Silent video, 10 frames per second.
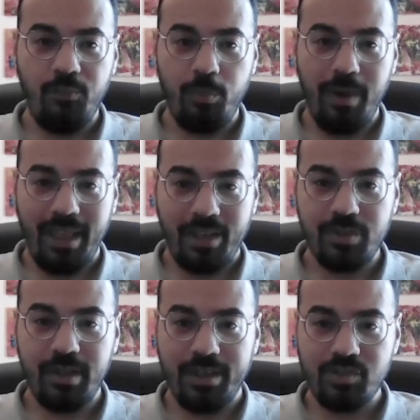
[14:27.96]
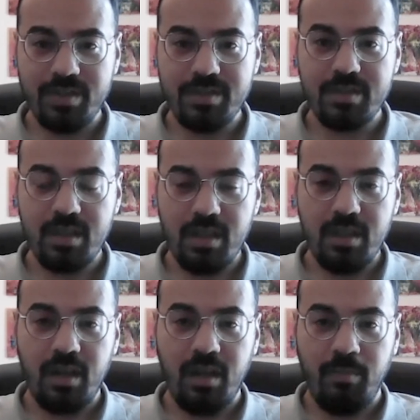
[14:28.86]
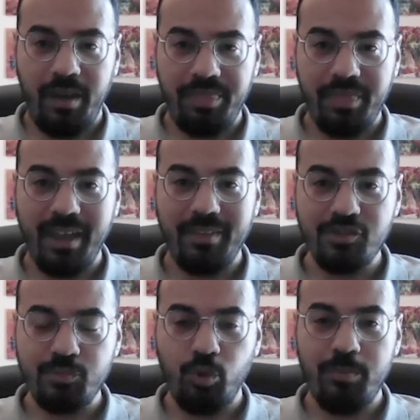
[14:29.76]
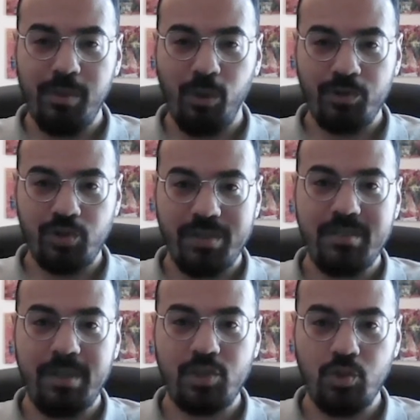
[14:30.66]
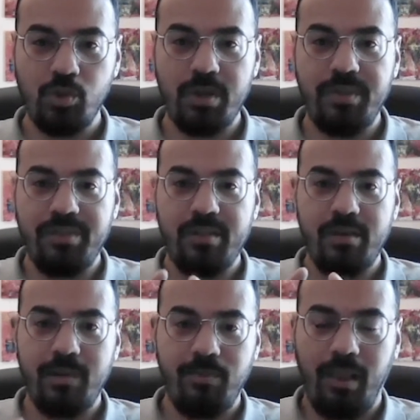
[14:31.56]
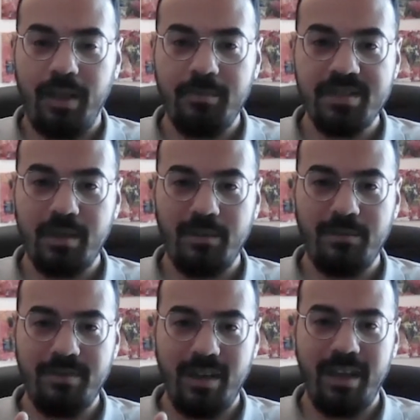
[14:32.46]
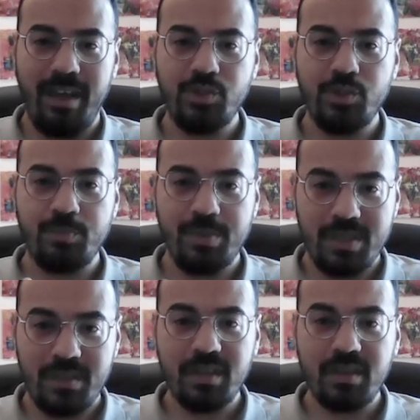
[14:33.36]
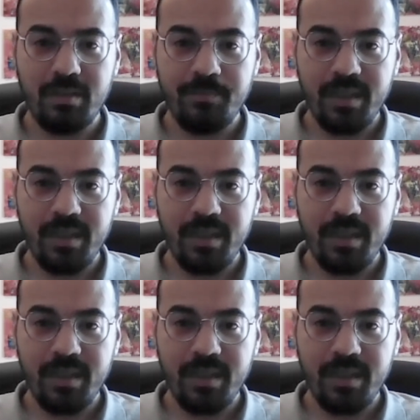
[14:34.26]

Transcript: for bilateral relations. I think at this point, people are trying to make sure that their alignments are very issue specific